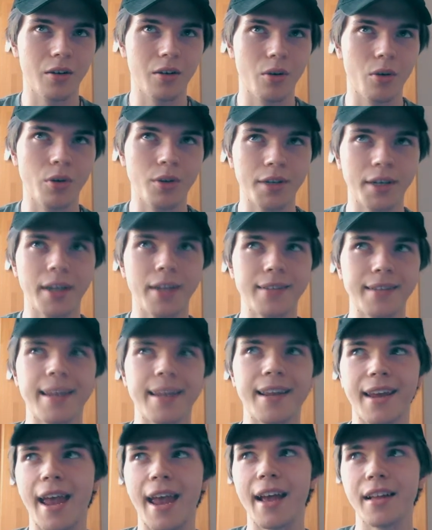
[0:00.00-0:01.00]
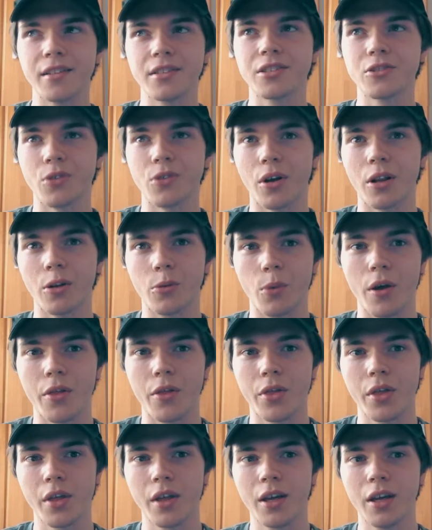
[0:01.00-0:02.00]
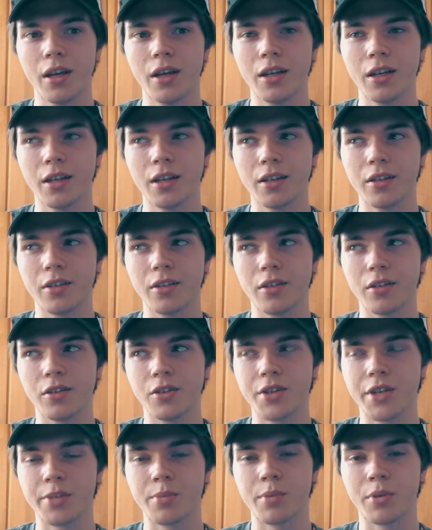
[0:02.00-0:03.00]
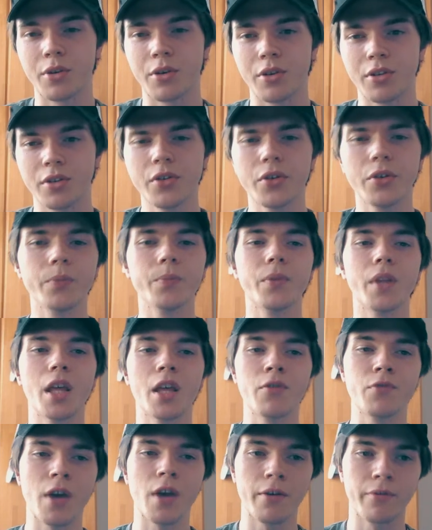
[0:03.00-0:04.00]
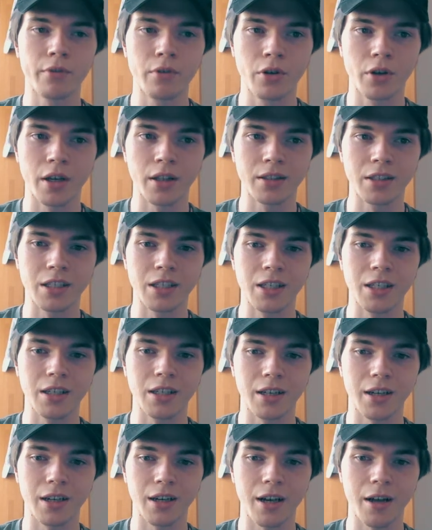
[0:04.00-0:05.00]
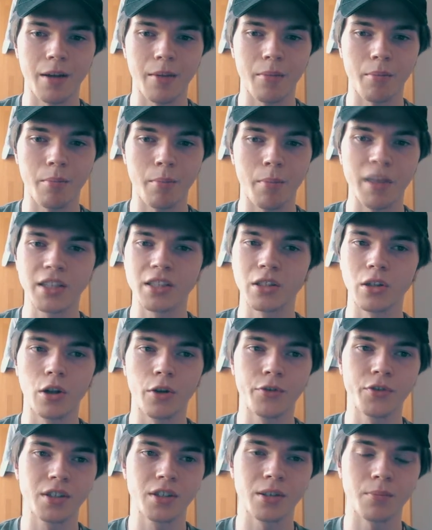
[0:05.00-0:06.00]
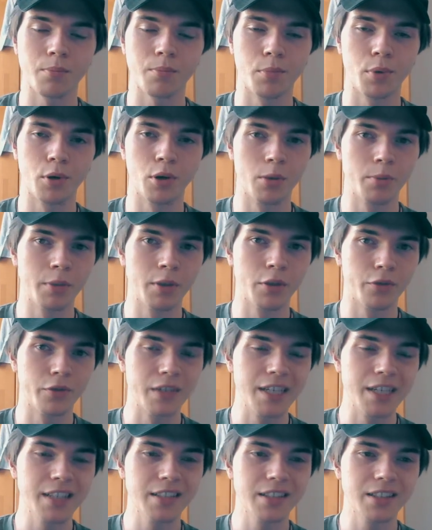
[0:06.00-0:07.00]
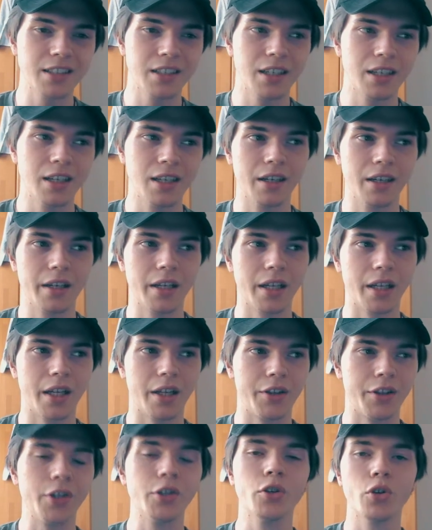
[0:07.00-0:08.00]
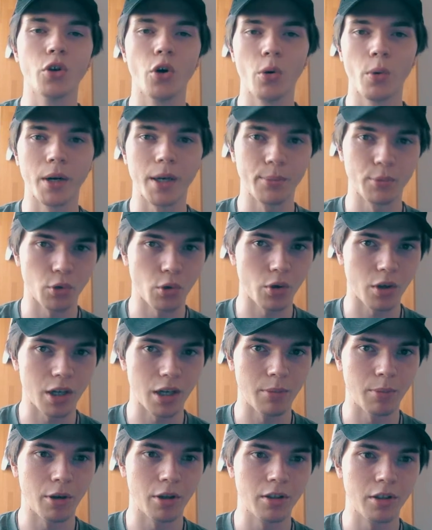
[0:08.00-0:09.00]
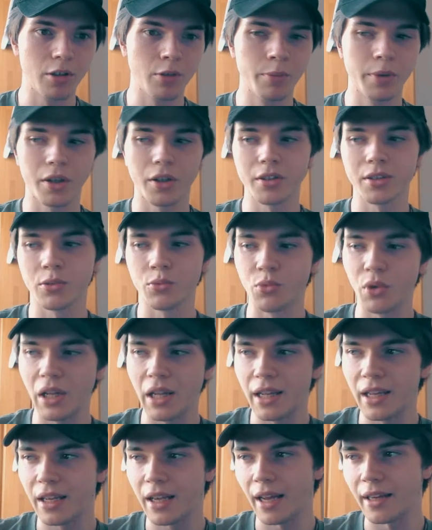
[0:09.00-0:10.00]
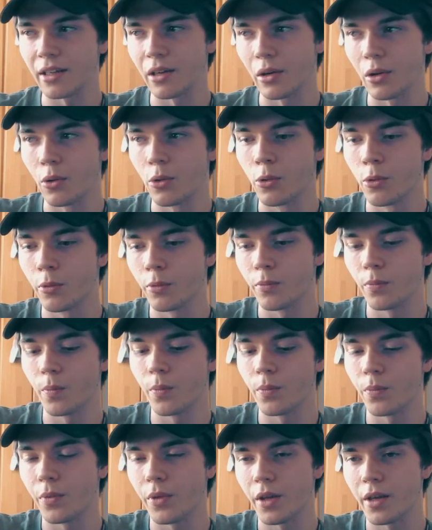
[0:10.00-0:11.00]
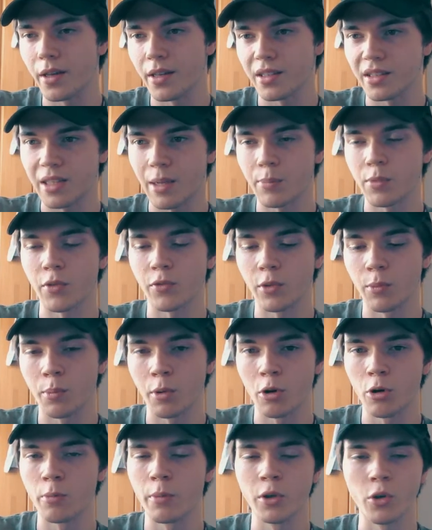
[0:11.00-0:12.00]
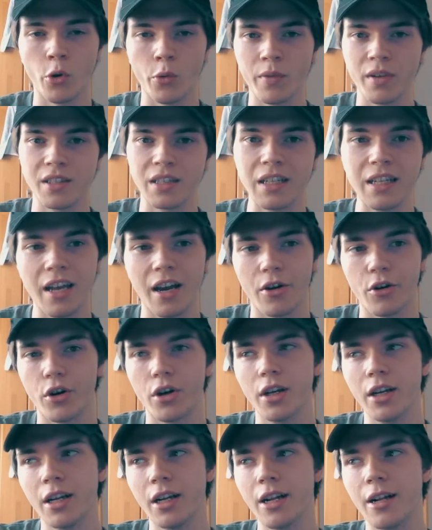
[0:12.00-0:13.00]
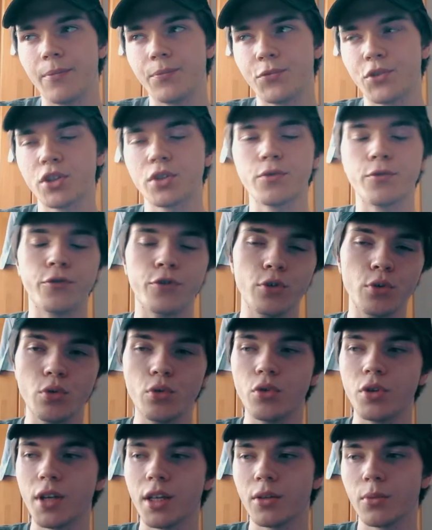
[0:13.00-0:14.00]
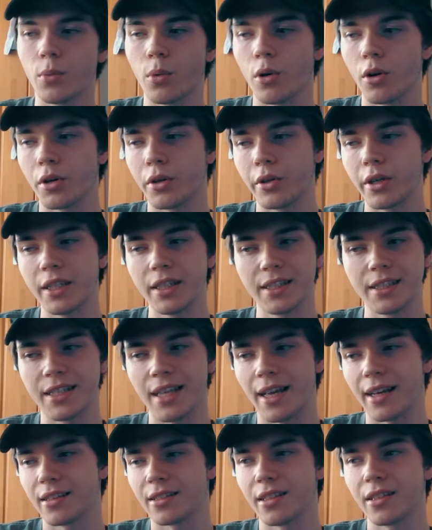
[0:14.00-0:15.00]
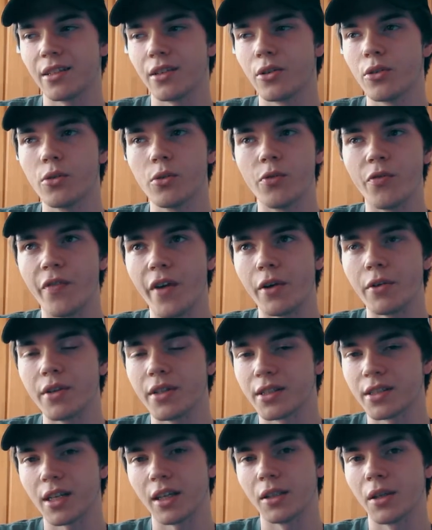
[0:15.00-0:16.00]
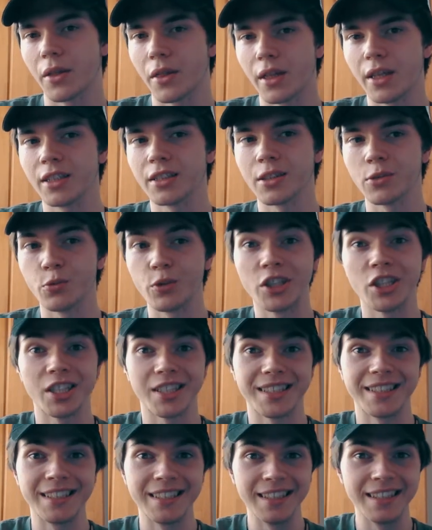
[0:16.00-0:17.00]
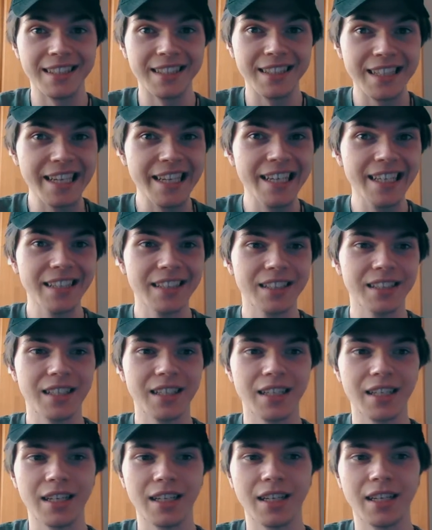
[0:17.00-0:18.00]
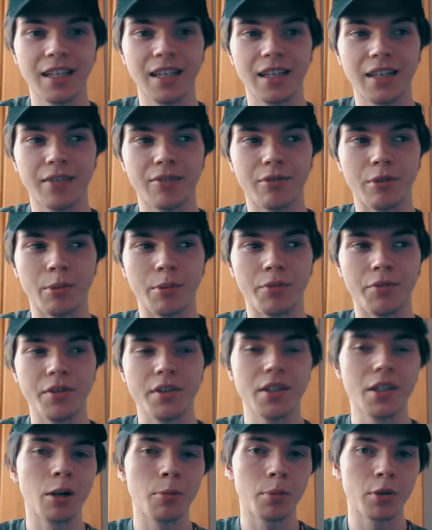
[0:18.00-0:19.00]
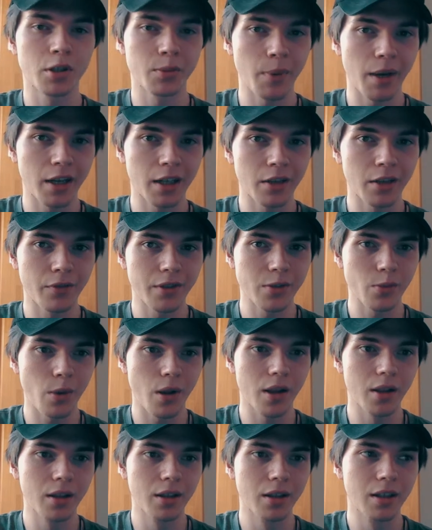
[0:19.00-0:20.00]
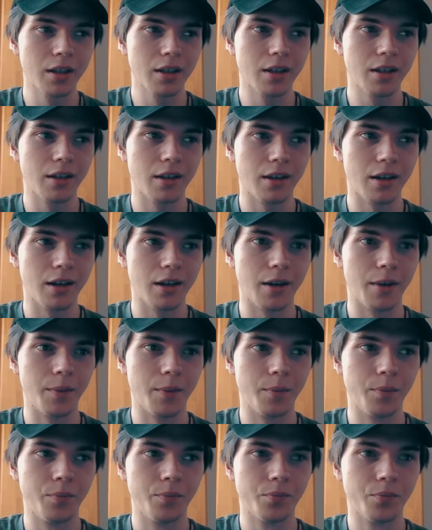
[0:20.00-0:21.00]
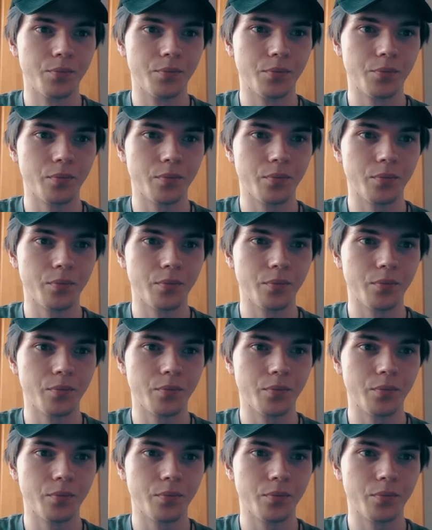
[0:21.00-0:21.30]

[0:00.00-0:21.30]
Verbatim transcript: or that that I can struggle with just because, you know, if you have a look at the uh, Maslow's pyramid of needs, then you know what I'm talking about, you know, because the really kind of low uh, steps of the pyramid obviously are just food and water and sex and, you know, various kind of things that we just need from a physical perspective as well. Um,